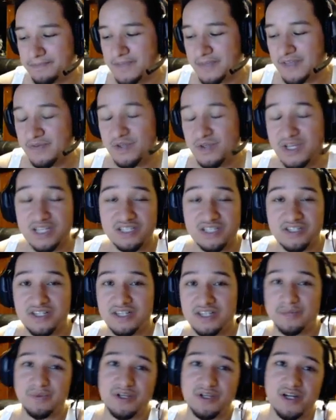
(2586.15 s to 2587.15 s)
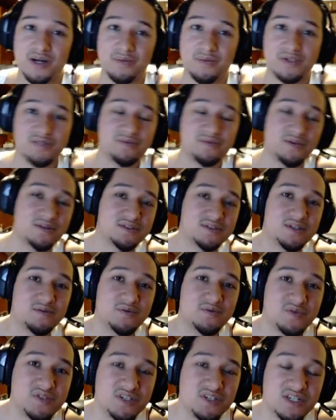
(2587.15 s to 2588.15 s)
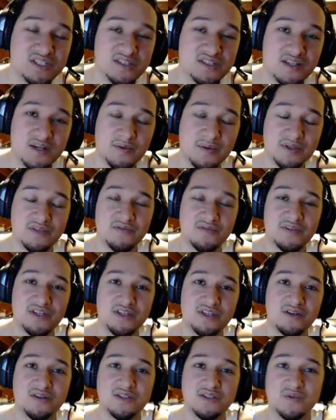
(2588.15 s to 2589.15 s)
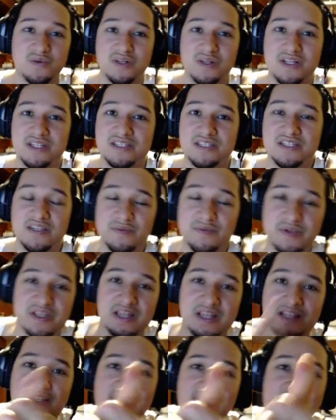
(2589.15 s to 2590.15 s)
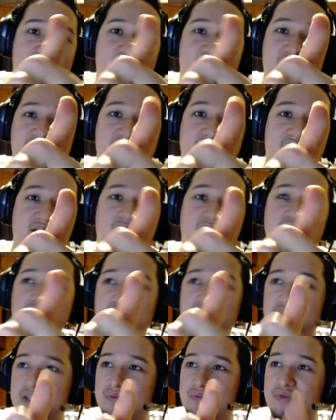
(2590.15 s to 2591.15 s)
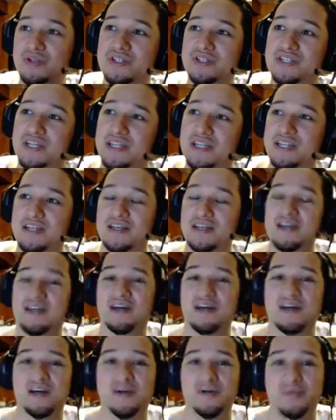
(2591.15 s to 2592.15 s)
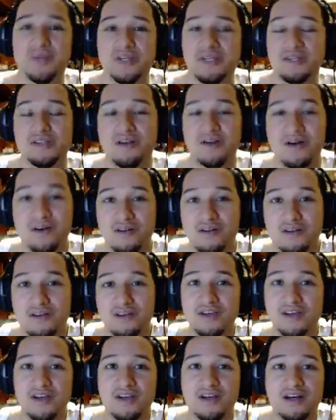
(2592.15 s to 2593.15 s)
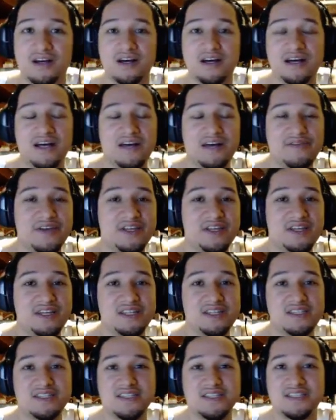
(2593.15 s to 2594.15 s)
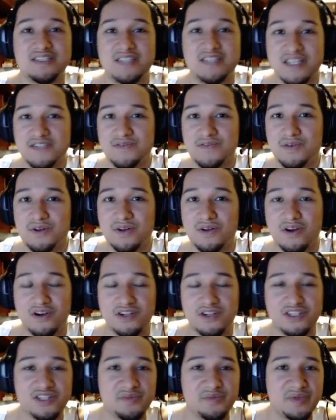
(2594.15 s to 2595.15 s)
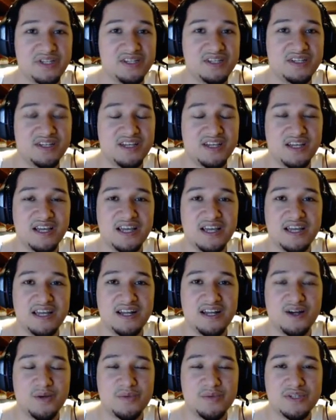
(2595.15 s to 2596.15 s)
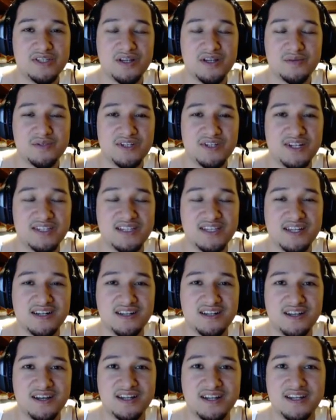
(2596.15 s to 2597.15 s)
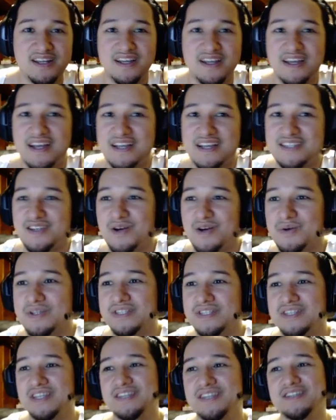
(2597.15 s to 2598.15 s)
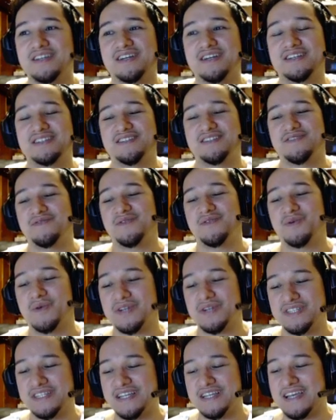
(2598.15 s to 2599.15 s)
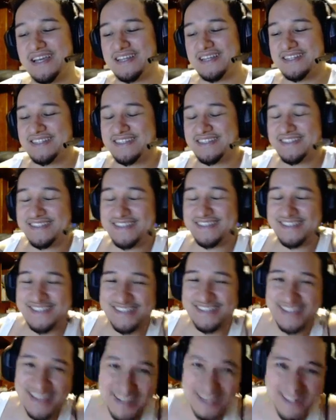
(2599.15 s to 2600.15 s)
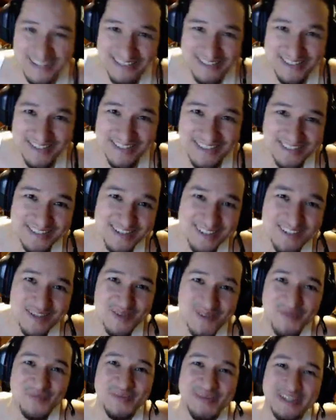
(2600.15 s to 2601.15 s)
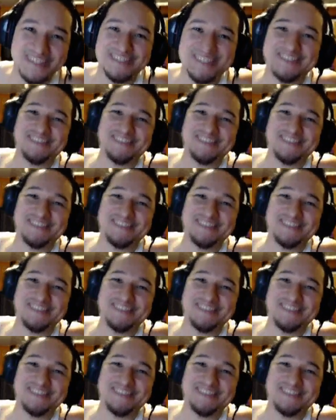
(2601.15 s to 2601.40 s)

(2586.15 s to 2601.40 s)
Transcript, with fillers: If you guys could hit the comments below, tell me what you guys thought about the video, as well as give me that like button. I would really appreciate it. I hope you guys all have a successful RGB, and I hope this helped you guys out a lot. As always, thank you guys for watching, and take it easy. Peace.